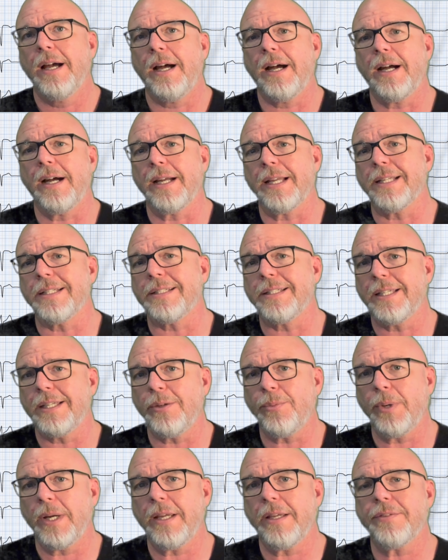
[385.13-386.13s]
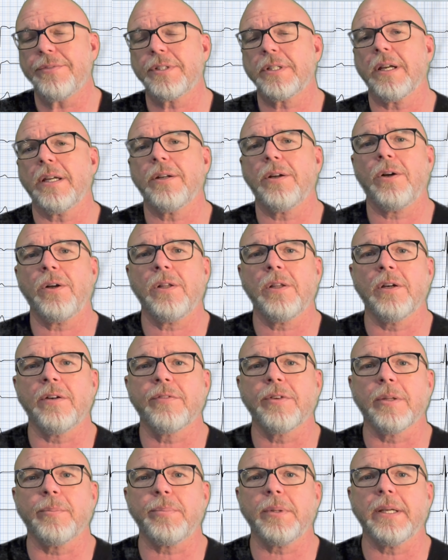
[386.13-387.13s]
and T waves kind of all
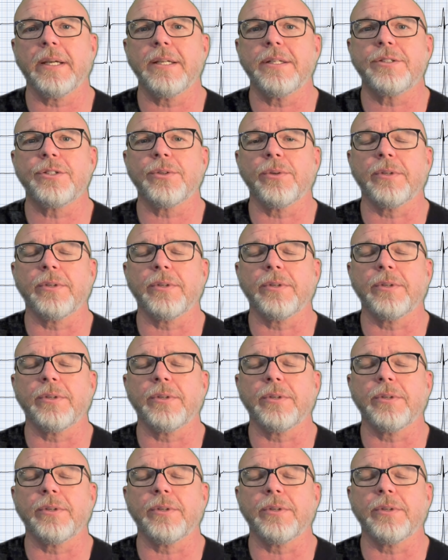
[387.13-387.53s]
over the place.